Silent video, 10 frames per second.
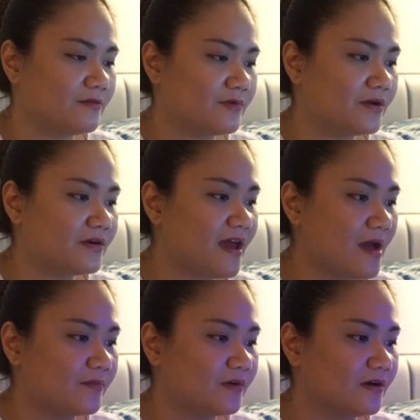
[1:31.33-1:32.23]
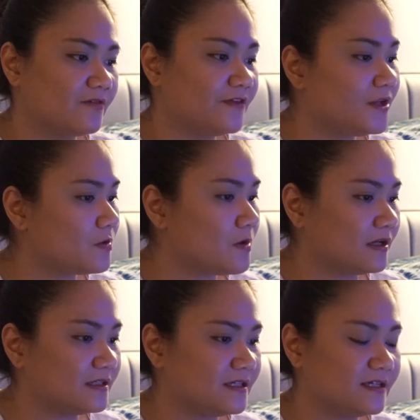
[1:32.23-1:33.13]
The rear camera video
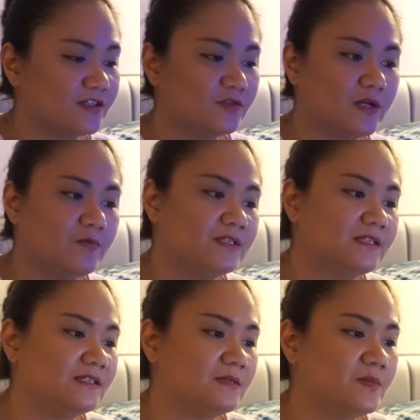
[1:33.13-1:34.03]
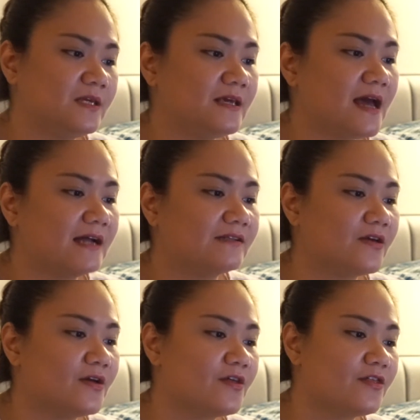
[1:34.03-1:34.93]
quality is 2160p at
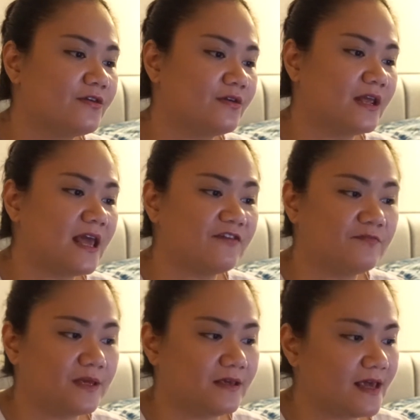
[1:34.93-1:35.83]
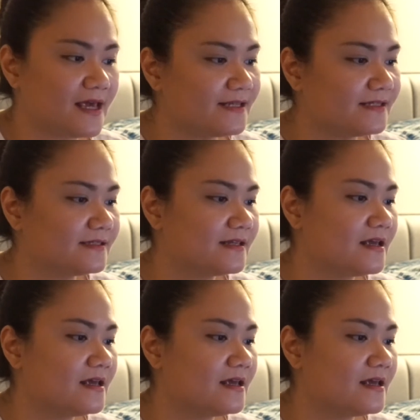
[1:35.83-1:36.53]
30 fps,